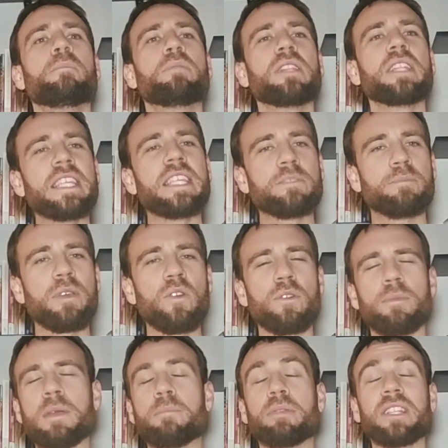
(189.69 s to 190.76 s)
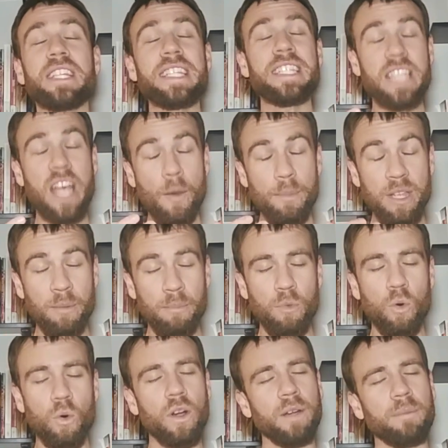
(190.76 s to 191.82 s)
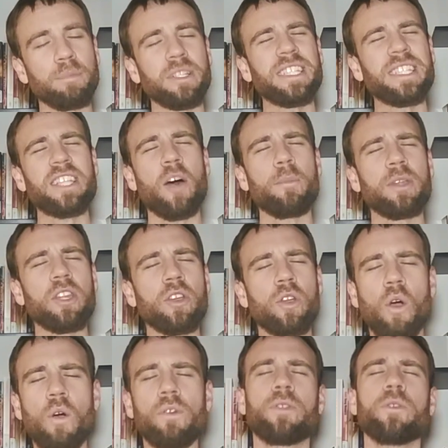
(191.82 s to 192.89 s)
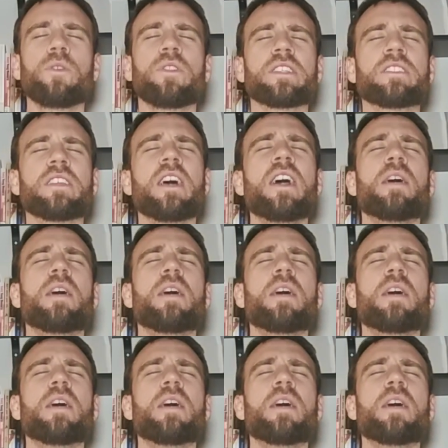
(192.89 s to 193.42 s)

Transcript: Please be with me. Please help me to mourn. Please help me to go through this.